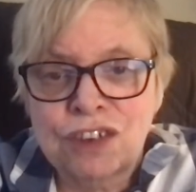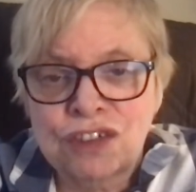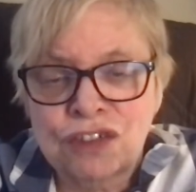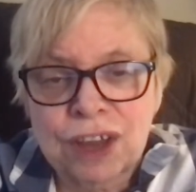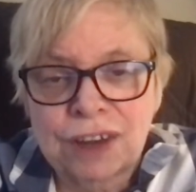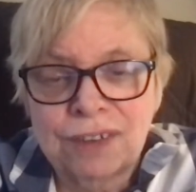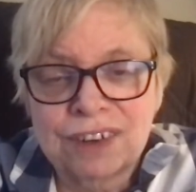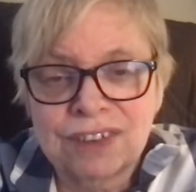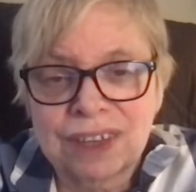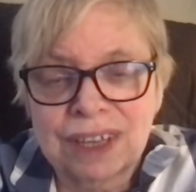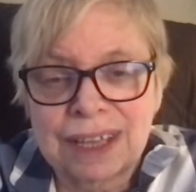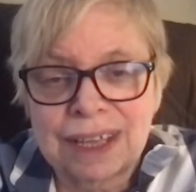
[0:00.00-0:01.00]

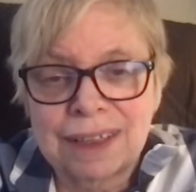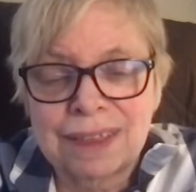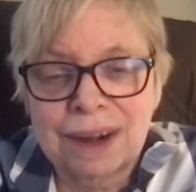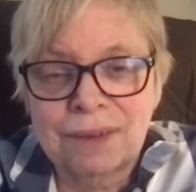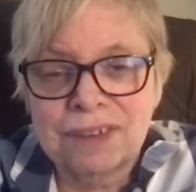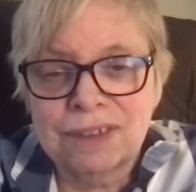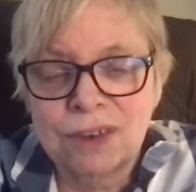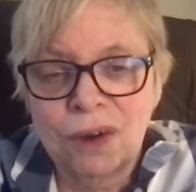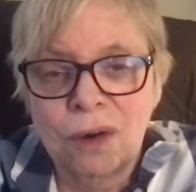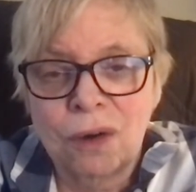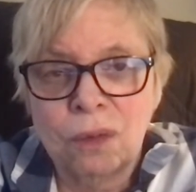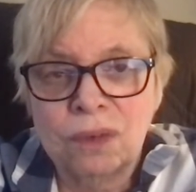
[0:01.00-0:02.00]
generously, there was
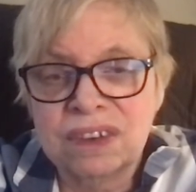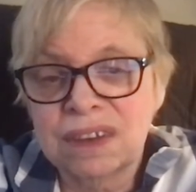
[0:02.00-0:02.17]
no